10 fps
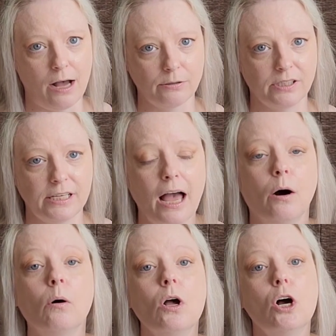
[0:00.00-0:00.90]
house.
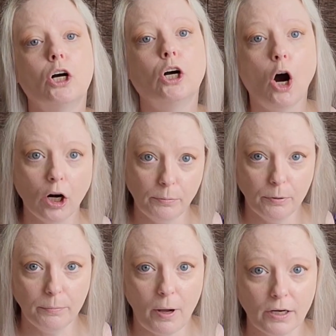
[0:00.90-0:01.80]
Now, cardboard